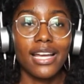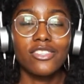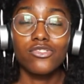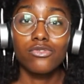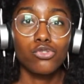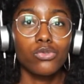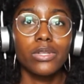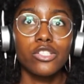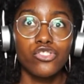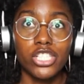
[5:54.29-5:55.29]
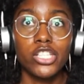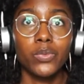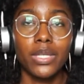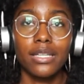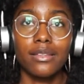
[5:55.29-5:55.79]
I truly,
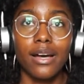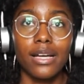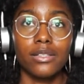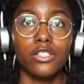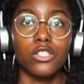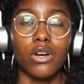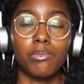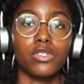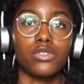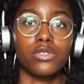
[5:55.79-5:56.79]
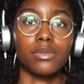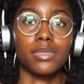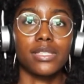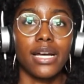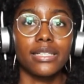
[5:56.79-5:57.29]
genuinely thought, you know, I'm just gonna do
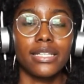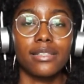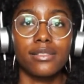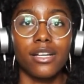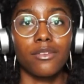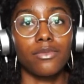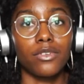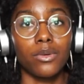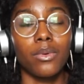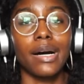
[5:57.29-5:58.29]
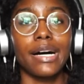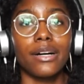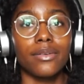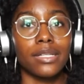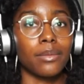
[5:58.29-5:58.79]
some side gig stuff for a
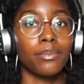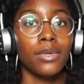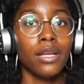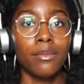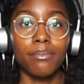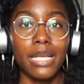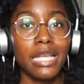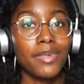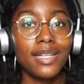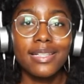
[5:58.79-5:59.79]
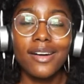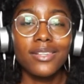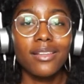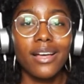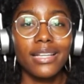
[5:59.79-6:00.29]
while, and maybe
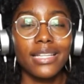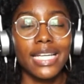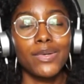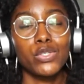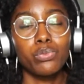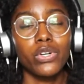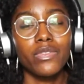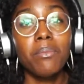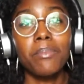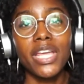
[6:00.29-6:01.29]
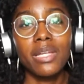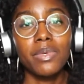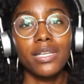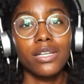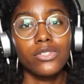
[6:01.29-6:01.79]
down the line, like it was more of a
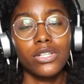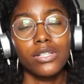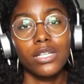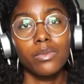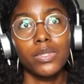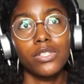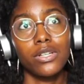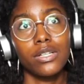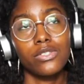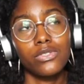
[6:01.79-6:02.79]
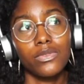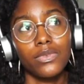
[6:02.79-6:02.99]
maybe it turn it would turn into a